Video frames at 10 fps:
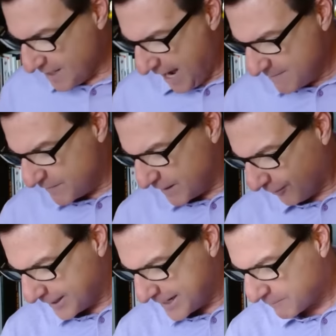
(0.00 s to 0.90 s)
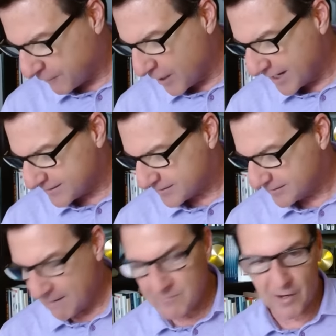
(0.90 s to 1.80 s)
I'm very upfront.
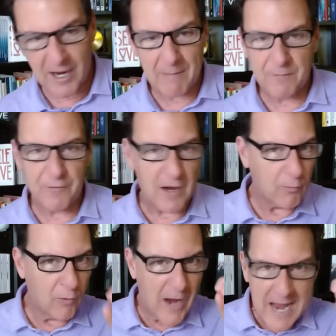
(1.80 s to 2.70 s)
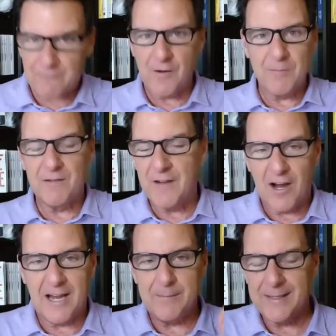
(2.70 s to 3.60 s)
I'm very upfront right from the
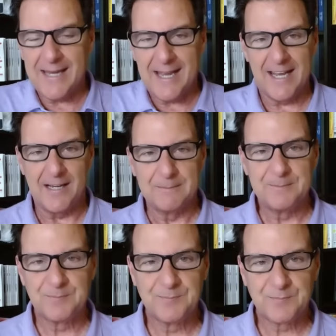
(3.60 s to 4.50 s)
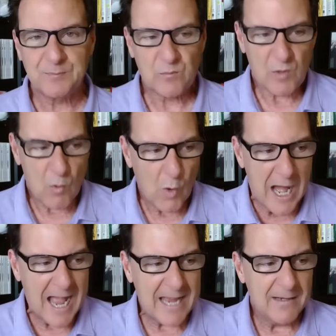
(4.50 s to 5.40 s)
very beginning.
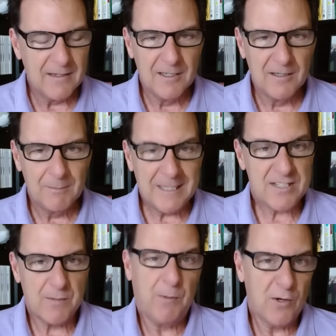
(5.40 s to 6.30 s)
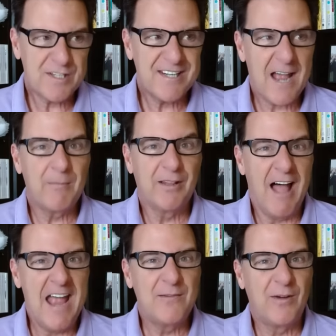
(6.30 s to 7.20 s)
Why? Because the person I'm
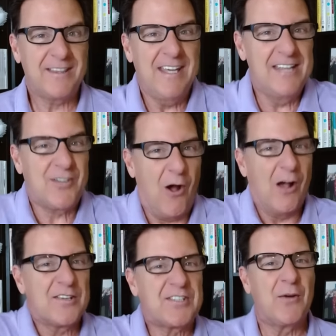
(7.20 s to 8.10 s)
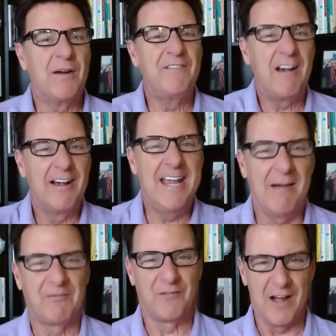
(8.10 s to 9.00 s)
aligned with is also a very
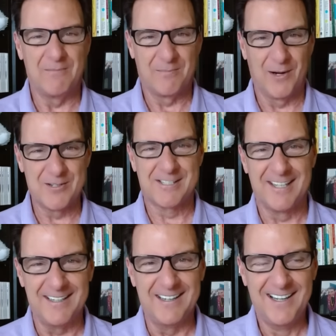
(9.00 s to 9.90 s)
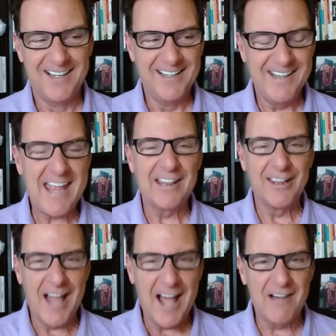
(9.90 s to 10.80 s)
upfront person. They
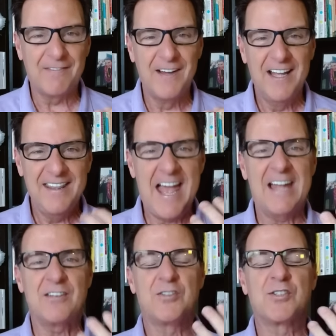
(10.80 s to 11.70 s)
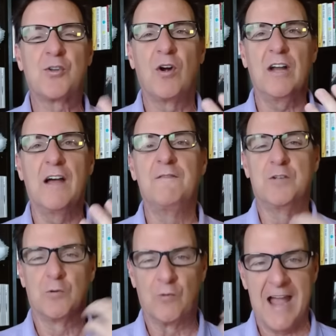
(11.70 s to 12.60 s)
love that sort of
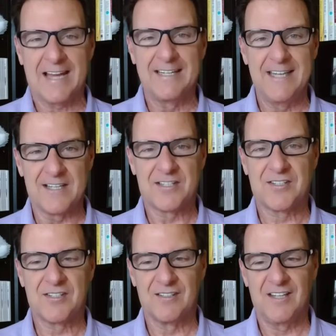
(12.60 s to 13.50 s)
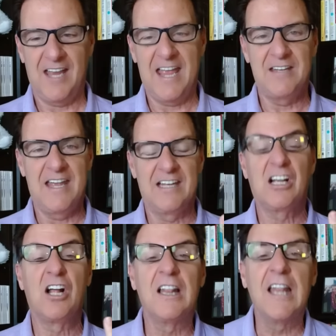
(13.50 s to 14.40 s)
directness and, and
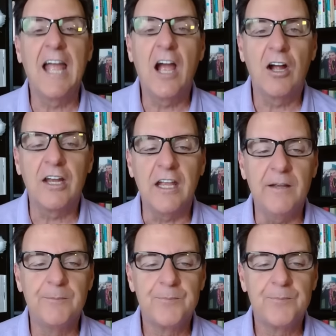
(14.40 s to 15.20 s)
clarity.